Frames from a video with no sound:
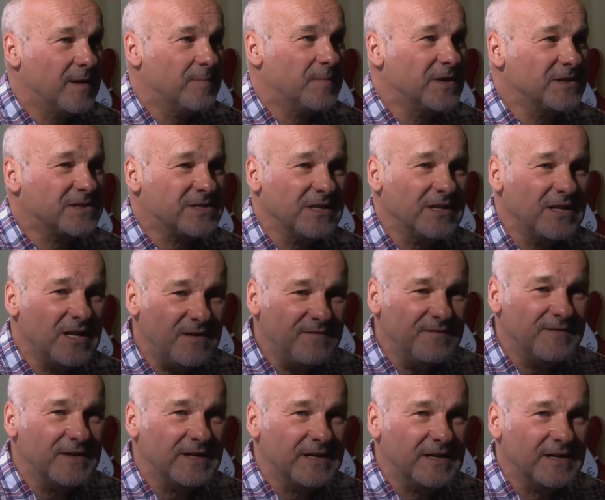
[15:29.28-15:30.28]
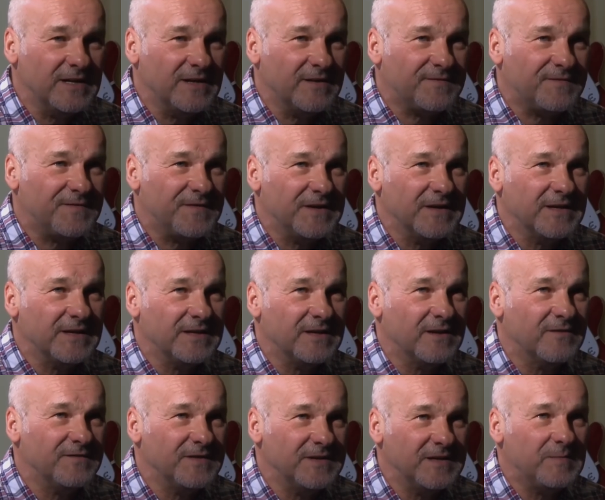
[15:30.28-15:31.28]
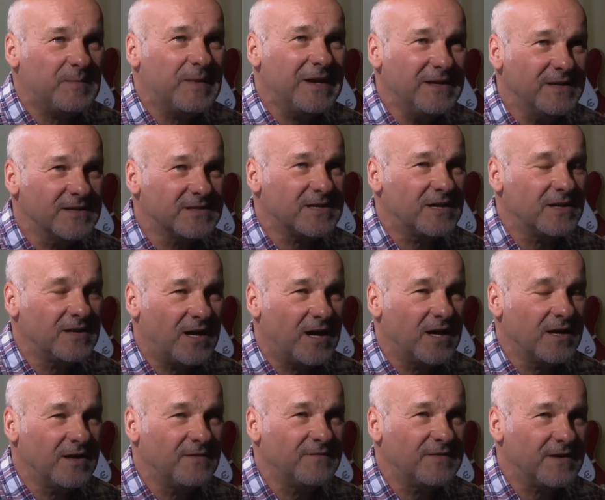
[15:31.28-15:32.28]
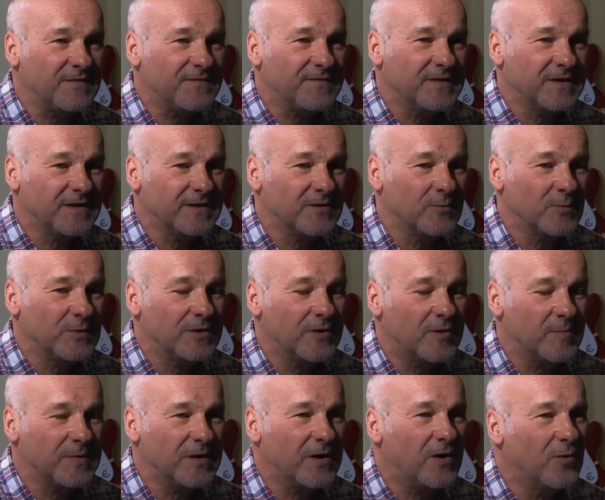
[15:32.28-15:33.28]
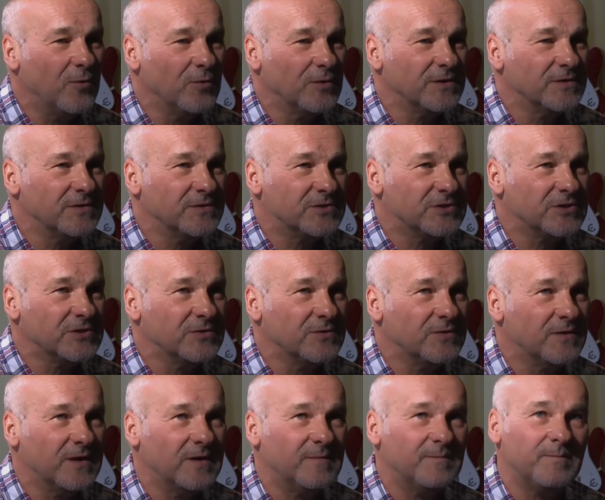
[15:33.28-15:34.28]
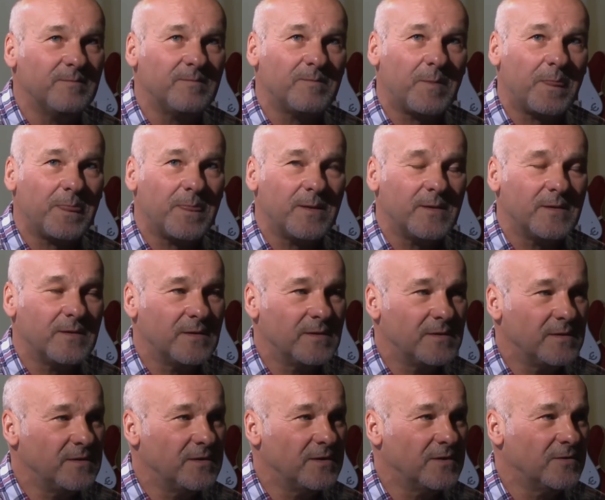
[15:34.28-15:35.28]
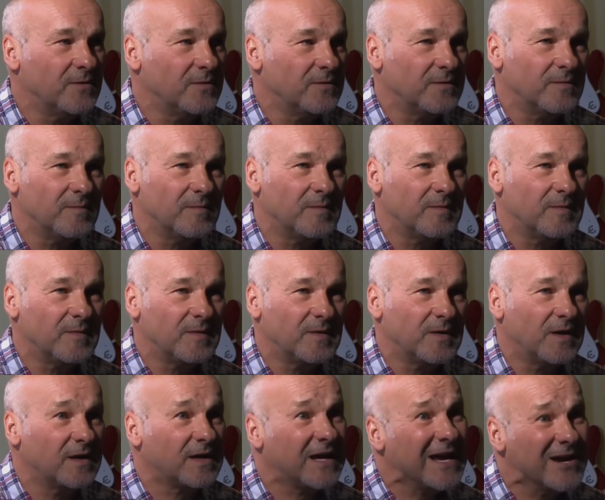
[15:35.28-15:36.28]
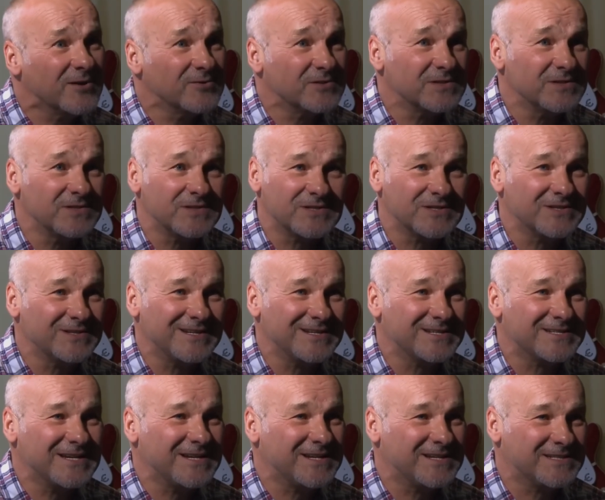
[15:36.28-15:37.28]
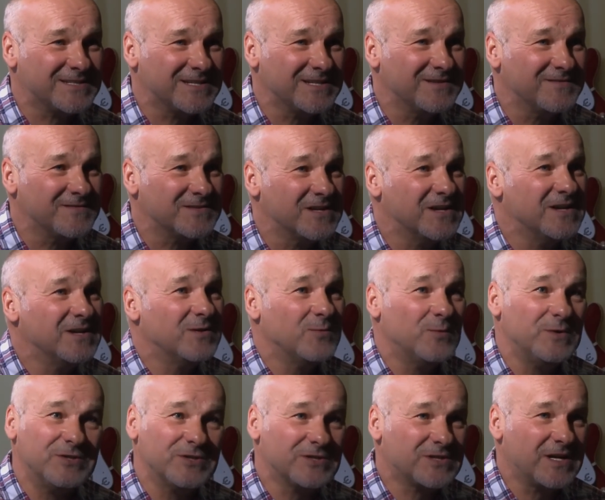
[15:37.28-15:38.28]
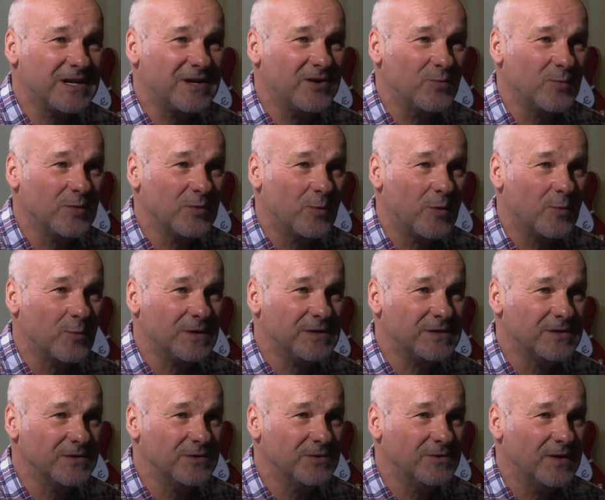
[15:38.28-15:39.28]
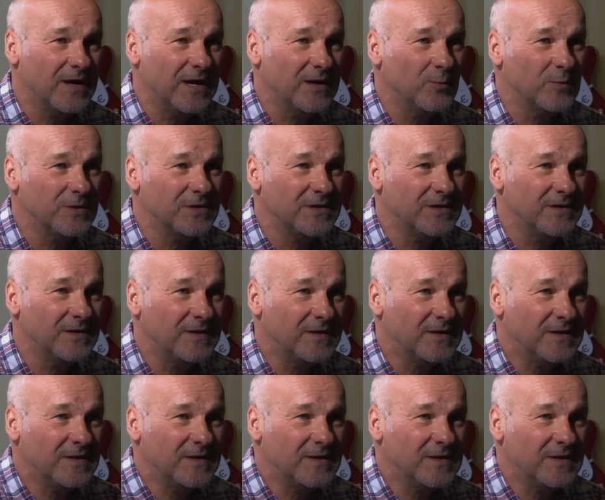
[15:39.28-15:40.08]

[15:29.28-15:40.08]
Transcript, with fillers: but it's a lovely feeling of independence. I, I love that feeling that we're not beholden to, um, you know, accountants and executives. We just get on with what we do, and we're